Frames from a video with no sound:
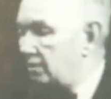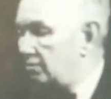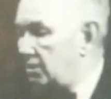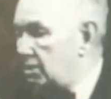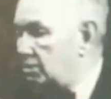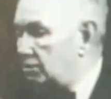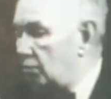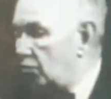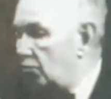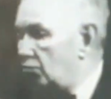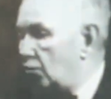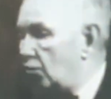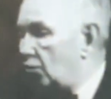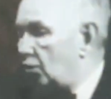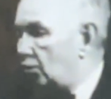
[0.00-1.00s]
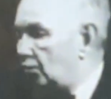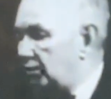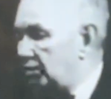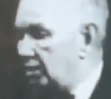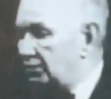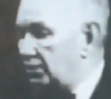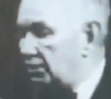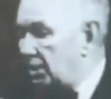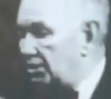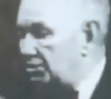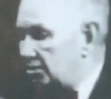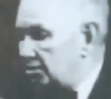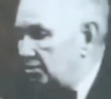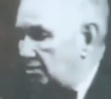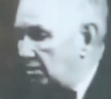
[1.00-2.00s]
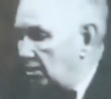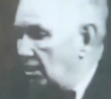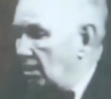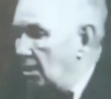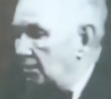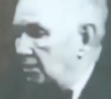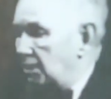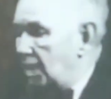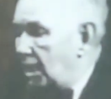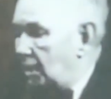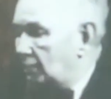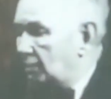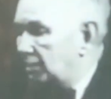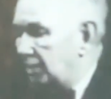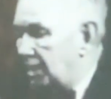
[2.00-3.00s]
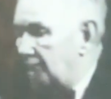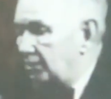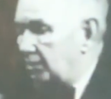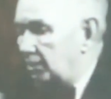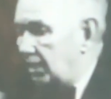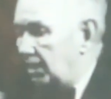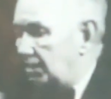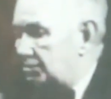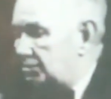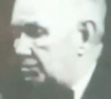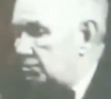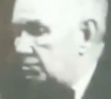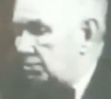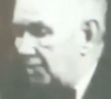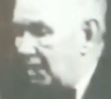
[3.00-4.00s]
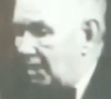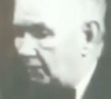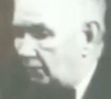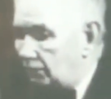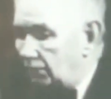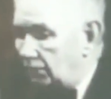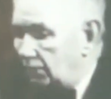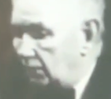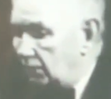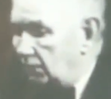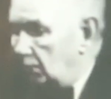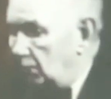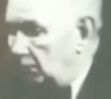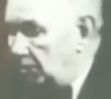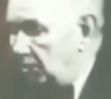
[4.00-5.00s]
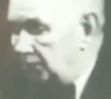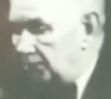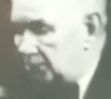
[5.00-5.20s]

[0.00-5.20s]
mean no more within the nation than our county lines do now within the